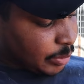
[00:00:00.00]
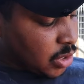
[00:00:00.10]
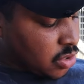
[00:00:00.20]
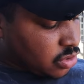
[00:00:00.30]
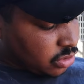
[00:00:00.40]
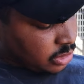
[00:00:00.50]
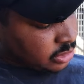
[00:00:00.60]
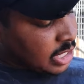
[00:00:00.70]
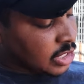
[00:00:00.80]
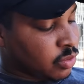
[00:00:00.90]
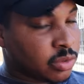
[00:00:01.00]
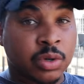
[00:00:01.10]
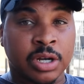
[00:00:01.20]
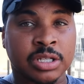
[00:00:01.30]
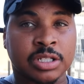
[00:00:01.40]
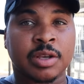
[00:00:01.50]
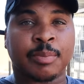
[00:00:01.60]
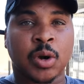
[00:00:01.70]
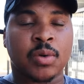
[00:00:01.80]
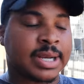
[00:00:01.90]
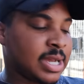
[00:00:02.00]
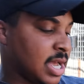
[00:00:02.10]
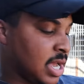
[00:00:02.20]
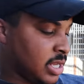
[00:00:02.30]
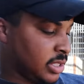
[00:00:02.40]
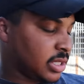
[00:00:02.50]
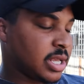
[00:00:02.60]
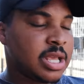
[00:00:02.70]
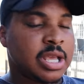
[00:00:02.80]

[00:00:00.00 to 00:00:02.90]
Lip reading: one was the pro and cons